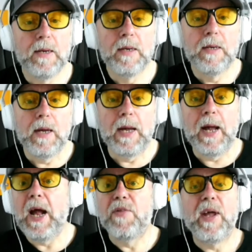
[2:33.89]

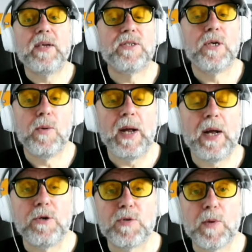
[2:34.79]
Our thanks to our
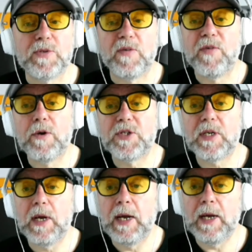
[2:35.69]
new sponsor, Foss,
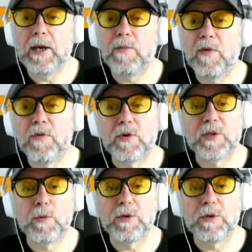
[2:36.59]
for
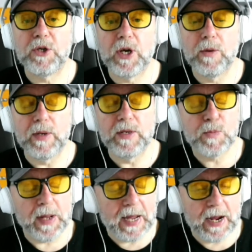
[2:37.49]
supporting the show. And
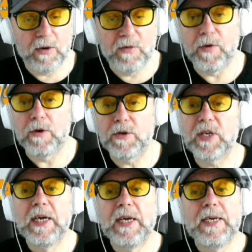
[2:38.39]
speaking of Foss,
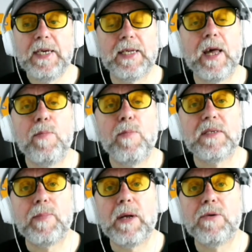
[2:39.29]
the company is
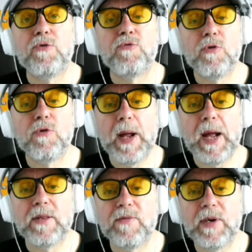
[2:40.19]
about to draw back
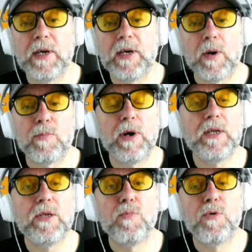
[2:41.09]
the veil on a brand
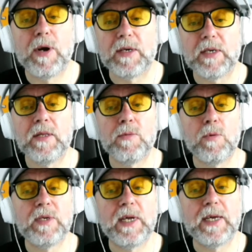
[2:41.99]
new product that will
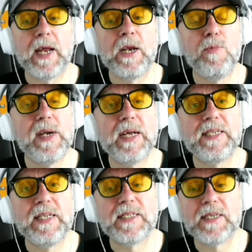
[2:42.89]
take
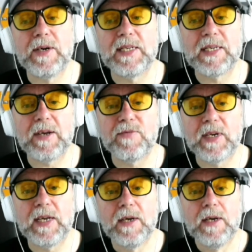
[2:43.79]
illuminated site
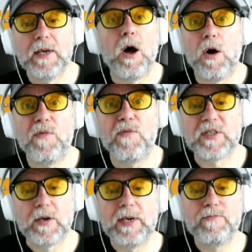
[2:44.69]
safety off the
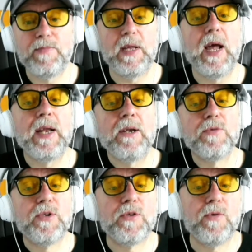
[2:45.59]
site and
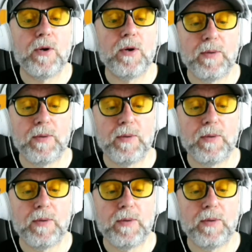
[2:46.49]
onto the road.